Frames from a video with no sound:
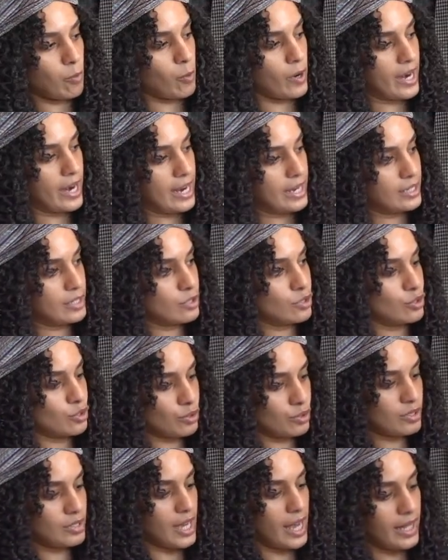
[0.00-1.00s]
when I
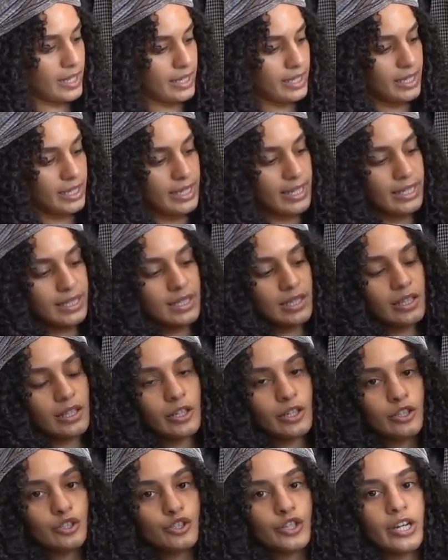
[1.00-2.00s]
do style it, it gets a
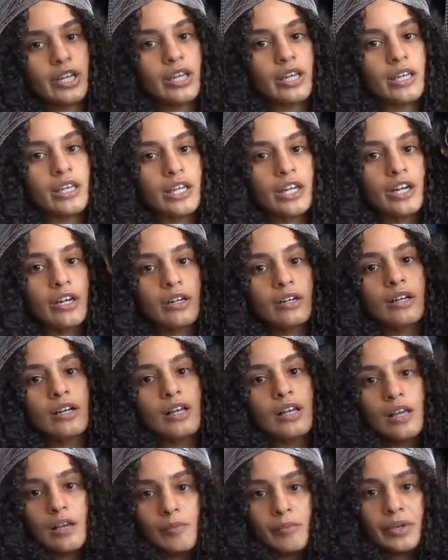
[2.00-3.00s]
little tricky here
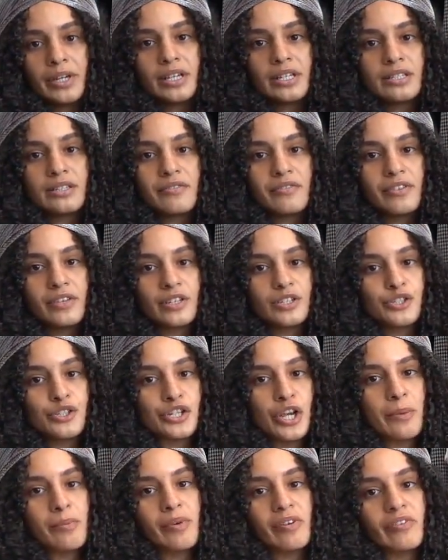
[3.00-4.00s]
because of the
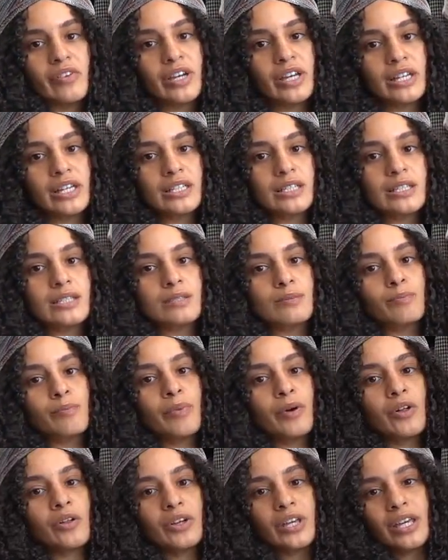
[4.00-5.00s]
shape of it. It's
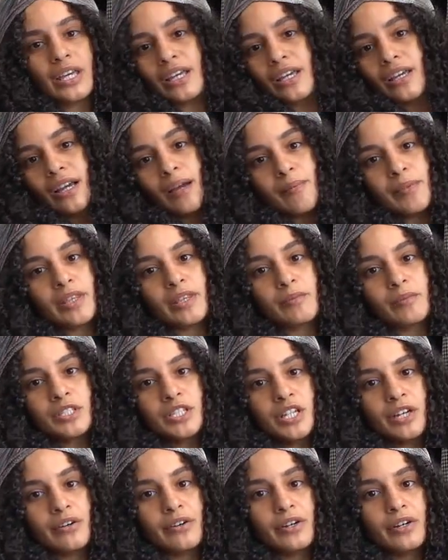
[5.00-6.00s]
bulky. I mean, the
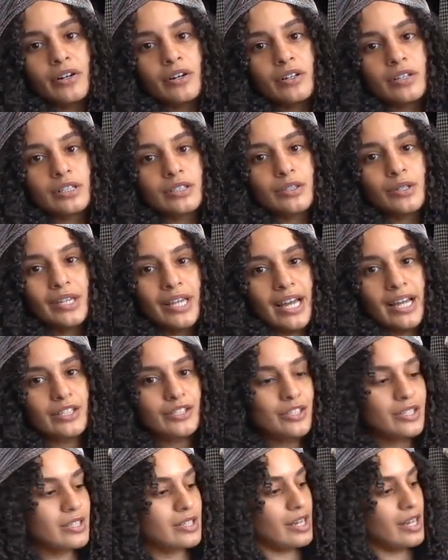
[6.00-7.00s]
material, you can't
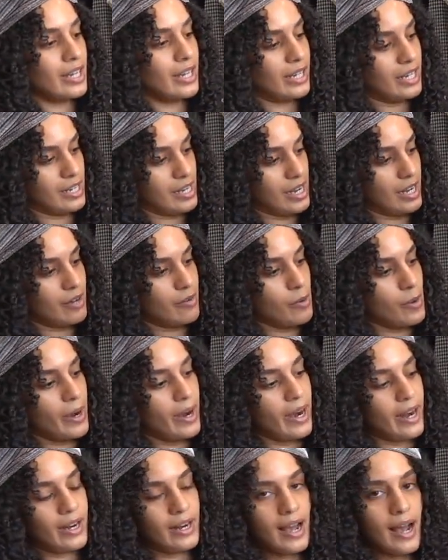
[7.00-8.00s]
just tuck it in anywhere,
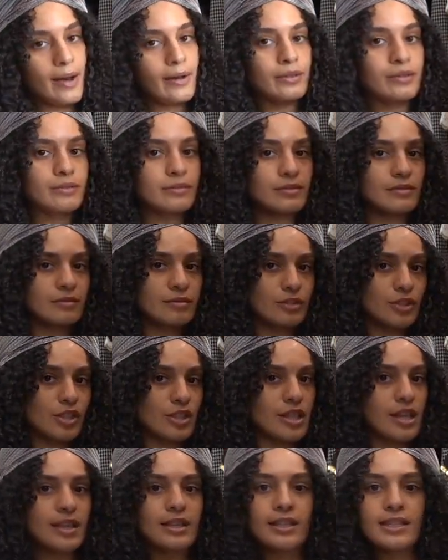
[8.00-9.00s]
and out just
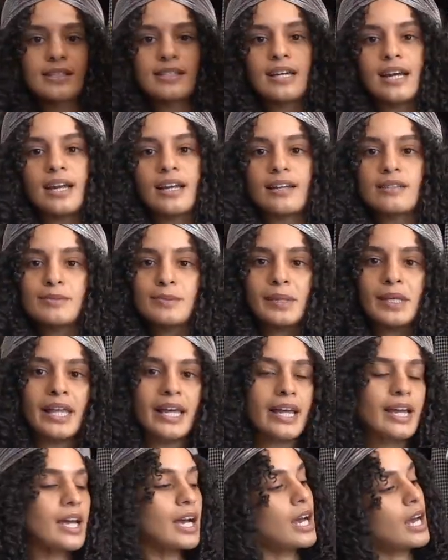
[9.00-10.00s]
like this kind of gives me
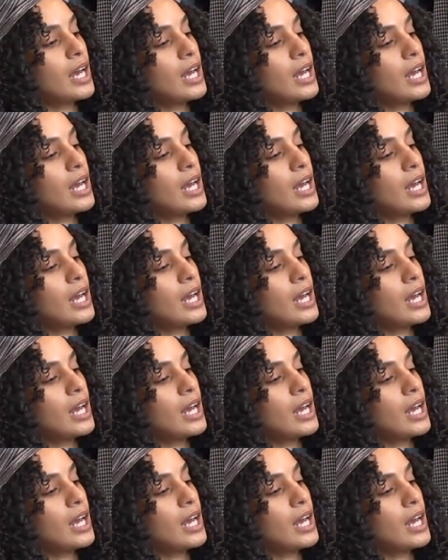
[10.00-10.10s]
like